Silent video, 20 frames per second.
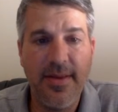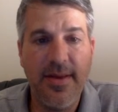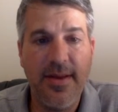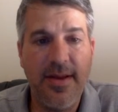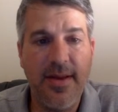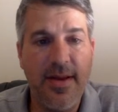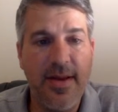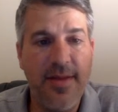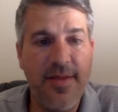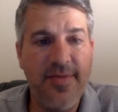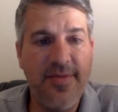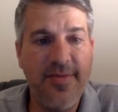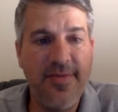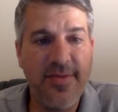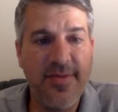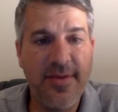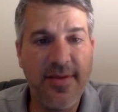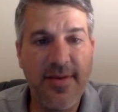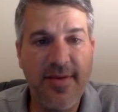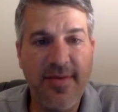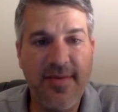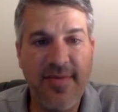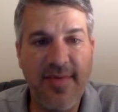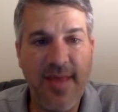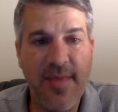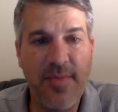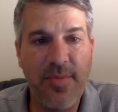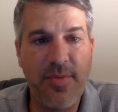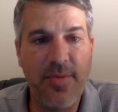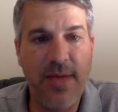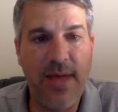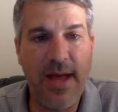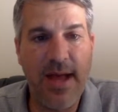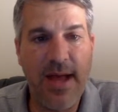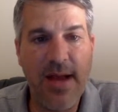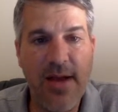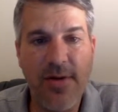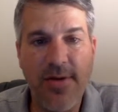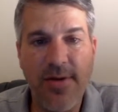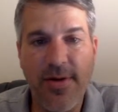Uh, this is a good example.
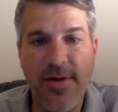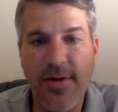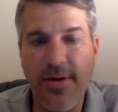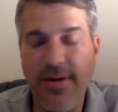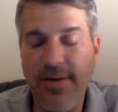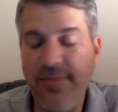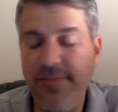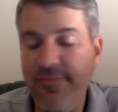Ironheart.